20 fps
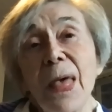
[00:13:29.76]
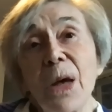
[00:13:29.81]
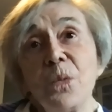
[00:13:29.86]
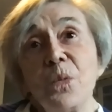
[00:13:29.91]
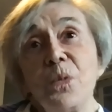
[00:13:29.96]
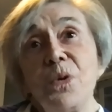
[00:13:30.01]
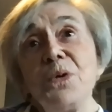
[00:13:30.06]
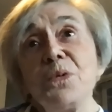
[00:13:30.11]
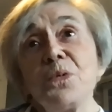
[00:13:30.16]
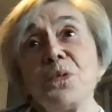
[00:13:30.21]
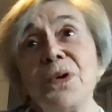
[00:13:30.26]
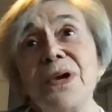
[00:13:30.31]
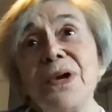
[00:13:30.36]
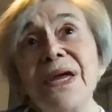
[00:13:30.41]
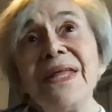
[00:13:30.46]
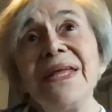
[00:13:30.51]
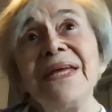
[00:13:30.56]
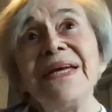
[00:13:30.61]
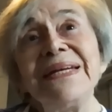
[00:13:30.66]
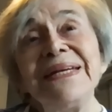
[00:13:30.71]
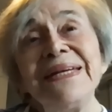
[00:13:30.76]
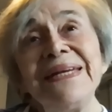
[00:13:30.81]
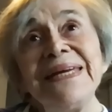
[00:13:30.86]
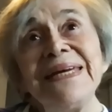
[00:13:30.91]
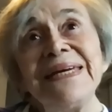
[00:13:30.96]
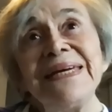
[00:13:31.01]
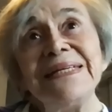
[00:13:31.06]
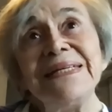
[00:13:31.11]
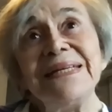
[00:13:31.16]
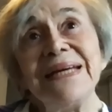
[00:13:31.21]
we really
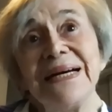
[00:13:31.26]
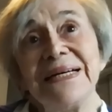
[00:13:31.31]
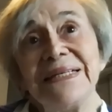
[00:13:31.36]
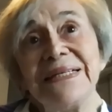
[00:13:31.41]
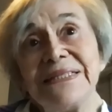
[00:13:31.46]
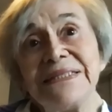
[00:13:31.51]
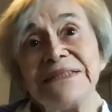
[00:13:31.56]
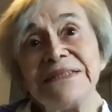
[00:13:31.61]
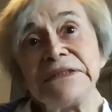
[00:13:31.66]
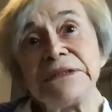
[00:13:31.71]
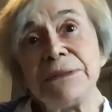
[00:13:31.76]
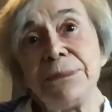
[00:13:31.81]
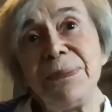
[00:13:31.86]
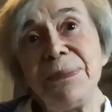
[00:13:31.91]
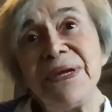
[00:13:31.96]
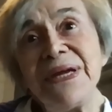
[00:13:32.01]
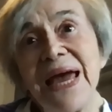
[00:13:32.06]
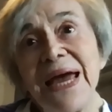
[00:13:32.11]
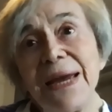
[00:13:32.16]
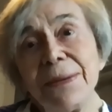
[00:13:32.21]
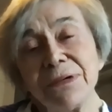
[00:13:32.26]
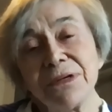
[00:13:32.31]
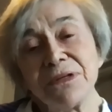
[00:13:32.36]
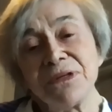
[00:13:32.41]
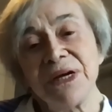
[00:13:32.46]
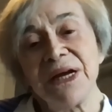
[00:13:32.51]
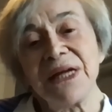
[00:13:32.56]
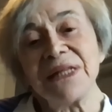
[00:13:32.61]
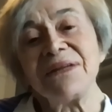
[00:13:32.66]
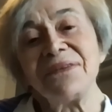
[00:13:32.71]
need to be able
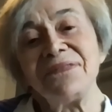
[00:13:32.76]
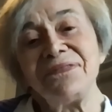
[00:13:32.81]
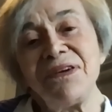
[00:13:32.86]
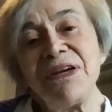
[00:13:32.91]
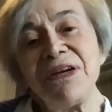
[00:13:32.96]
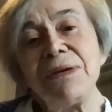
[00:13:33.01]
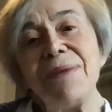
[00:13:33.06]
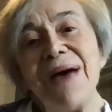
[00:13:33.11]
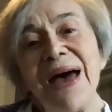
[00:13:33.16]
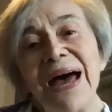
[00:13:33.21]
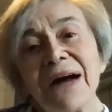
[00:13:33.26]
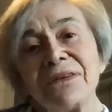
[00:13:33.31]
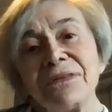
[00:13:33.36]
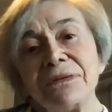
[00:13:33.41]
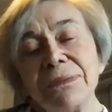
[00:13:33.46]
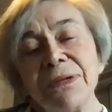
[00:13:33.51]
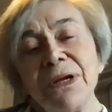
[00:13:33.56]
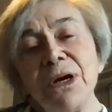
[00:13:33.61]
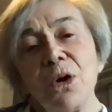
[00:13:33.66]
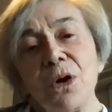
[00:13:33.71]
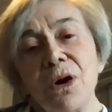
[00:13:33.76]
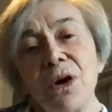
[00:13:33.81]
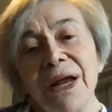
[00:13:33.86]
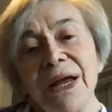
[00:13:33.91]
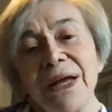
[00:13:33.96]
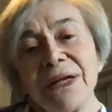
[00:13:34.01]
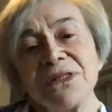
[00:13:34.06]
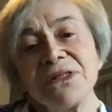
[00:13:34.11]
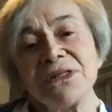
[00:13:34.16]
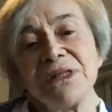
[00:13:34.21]
to get the feedback from the
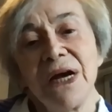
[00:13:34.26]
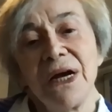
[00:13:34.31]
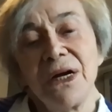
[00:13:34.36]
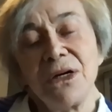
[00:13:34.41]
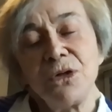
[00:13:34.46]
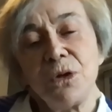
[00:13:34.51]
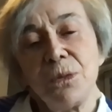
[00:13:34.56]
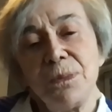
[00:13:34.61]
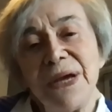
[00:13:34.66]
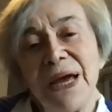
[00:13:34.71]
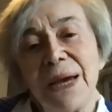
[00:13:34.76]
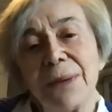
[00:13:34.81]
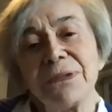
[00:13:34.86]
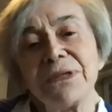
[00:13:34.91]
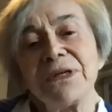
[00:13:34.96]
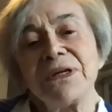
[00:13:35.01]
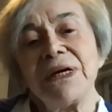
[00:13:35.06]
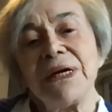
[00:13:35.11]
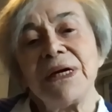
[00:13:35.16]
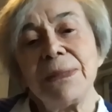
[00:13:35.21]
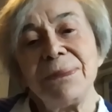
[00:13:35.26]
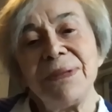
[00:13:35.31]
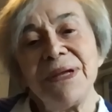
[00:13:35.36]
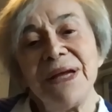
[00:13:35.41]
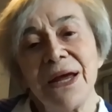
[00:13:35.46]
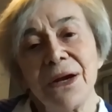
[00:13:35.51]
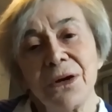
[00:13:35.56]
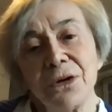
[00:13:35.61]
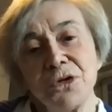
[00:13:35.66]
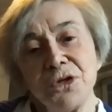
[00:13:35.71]
audience to be able to keep
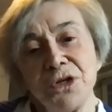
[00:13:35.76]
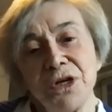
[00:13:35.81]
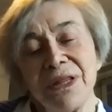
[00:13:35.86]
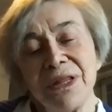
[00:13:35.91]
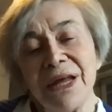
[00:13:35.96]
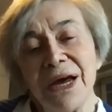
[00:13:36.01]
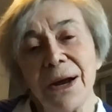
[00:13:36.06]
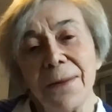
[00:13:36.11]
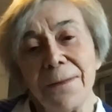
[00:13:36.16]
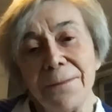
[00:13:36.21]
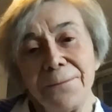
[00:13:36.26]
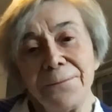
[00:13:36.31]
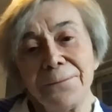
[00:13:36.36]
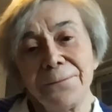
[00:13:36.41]
the energy there.